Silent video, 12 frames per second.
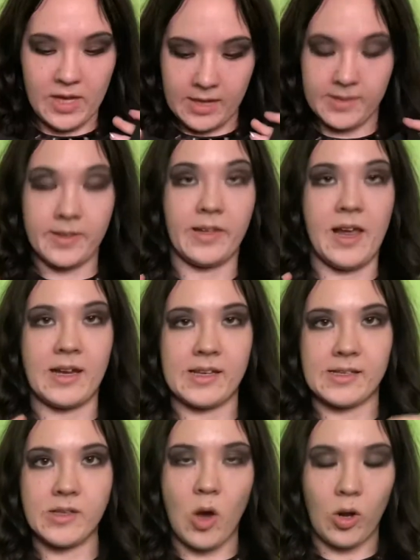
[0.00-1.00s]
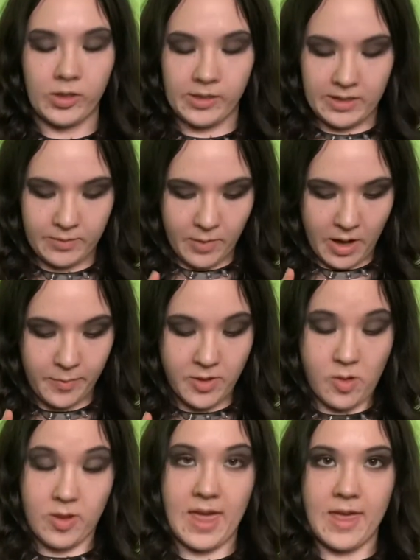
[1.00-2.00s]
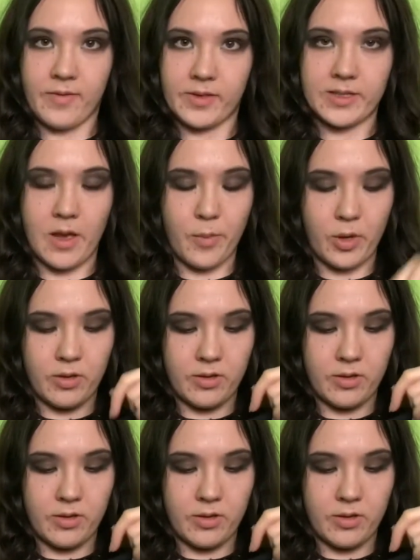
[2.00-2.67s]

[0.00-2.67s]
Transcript: as the lining is cotton, it might be okay for summer.